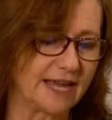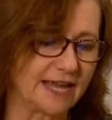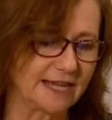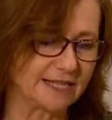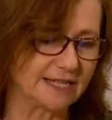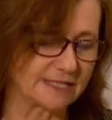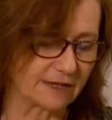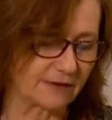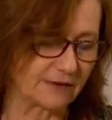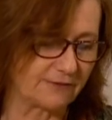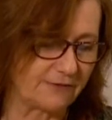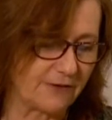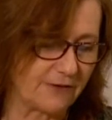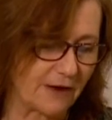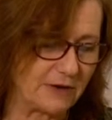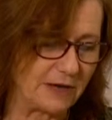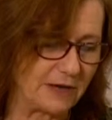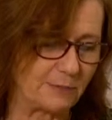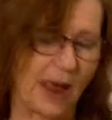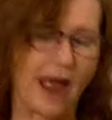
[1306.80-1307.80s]
is
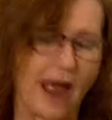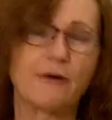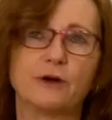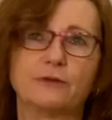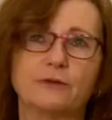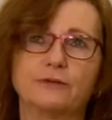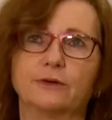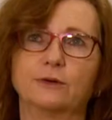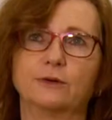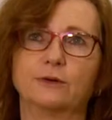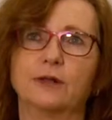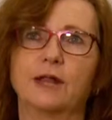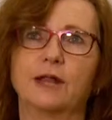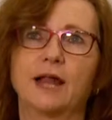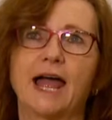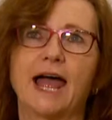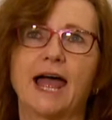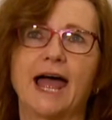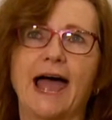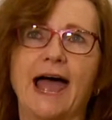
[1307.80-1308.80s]
very powerful
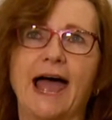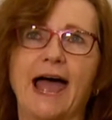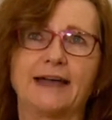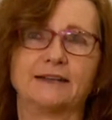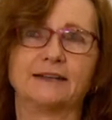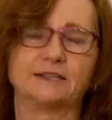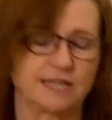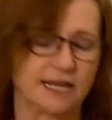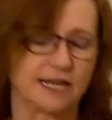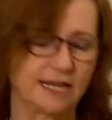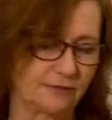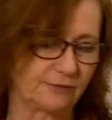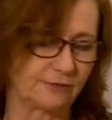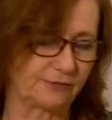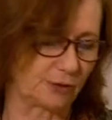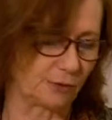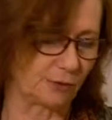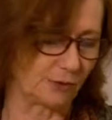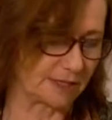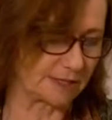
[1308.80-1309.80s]
and
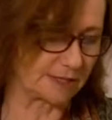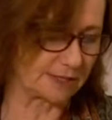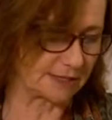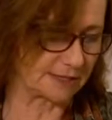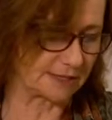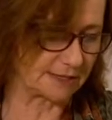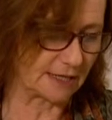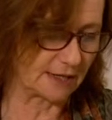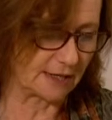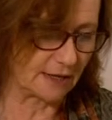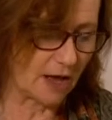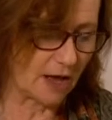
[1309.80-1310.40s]
influences